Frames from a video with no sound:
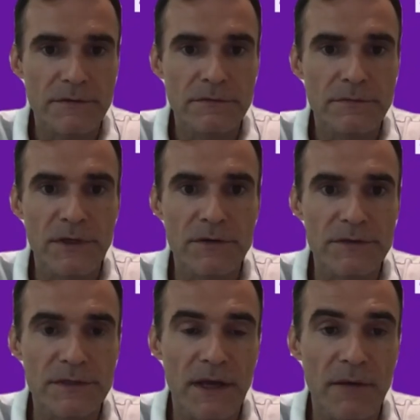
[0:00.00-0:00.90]

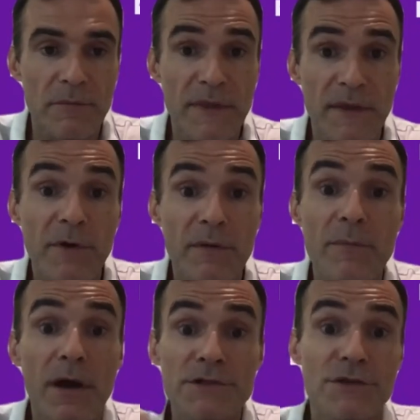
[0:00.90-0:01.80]
because they are they
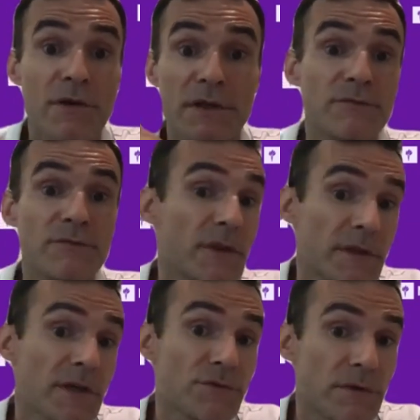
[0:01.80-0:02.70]
become larger relative to their
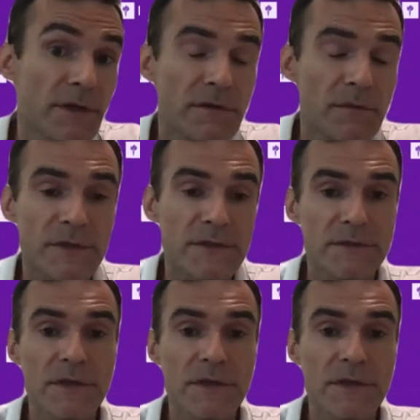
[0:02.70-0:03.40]
national economies.